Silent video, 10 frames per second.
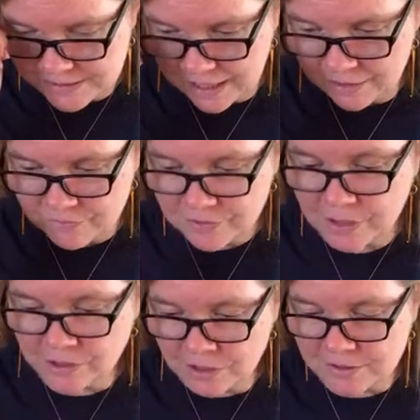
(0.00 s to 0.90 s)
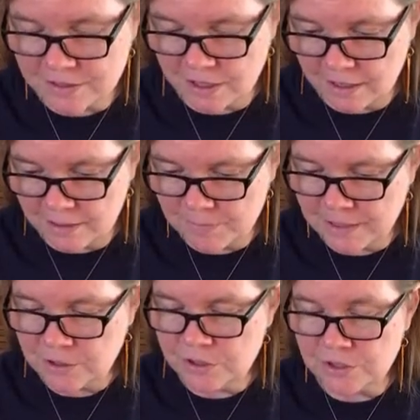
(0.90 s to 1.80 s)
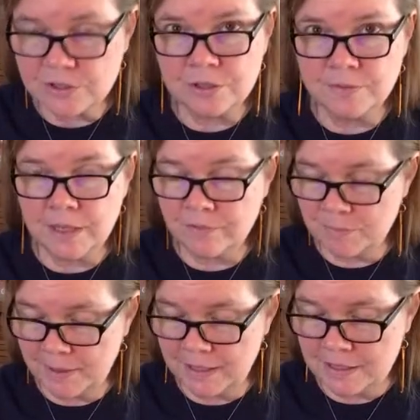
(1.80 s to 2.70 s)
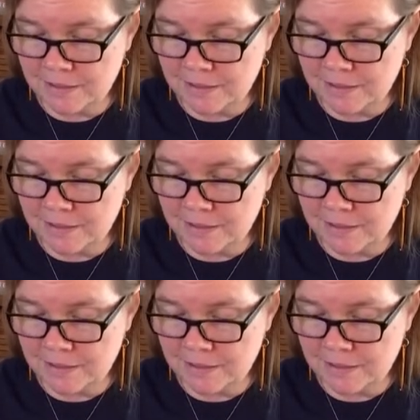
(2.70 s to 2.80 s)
that for a long time, and you deserve every penny,